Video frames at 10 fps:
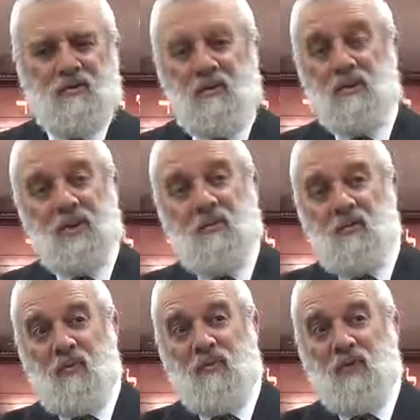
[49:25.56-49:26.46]
So Hashem,
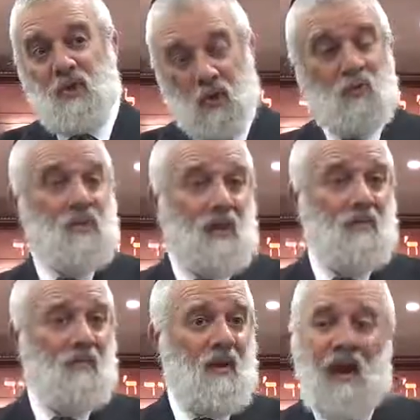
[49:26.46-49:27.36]
of course, chose
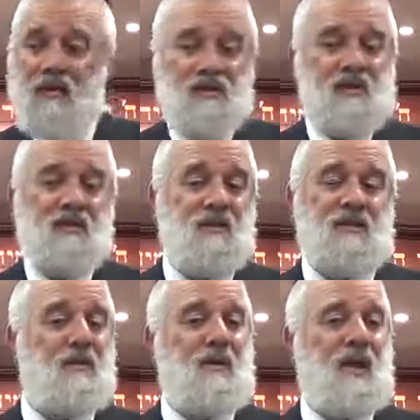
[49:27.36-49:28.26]
him.
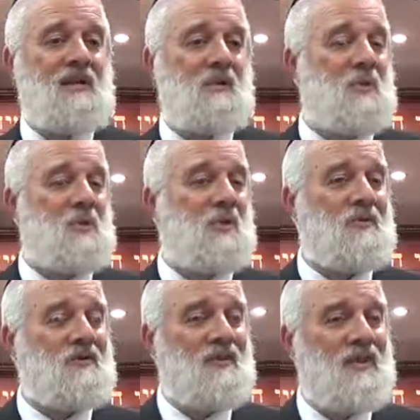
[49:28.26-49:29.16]
Somebody has to be
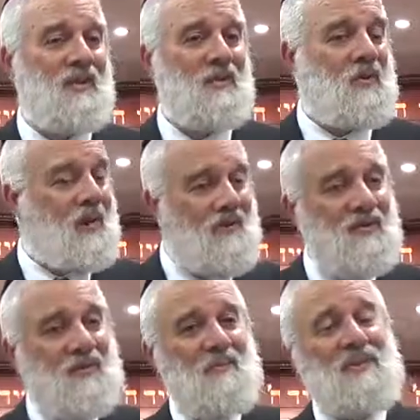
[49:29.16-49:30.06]
chosen to
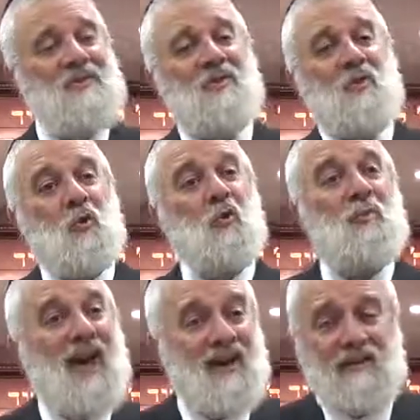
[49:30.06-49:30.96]
deliver the message to
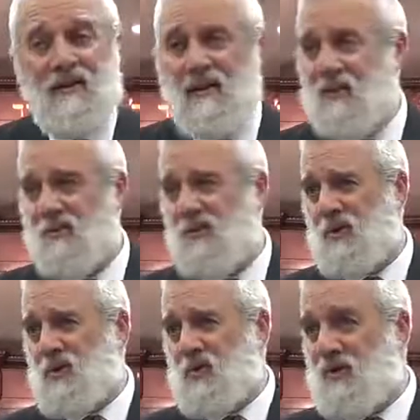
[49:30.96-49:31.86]
humanity, not just to
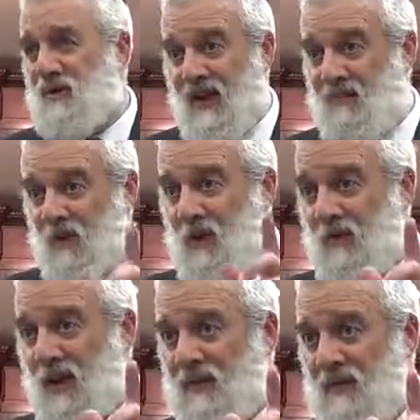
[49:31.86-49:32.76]
the Jews, Abraham I'm
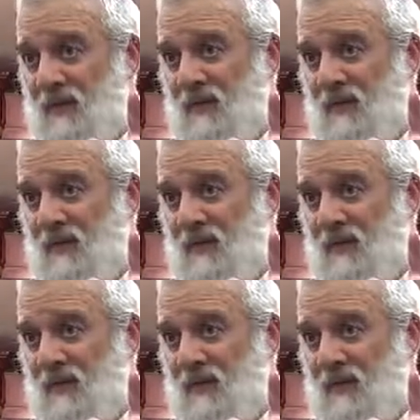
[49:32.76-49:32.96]
talking about.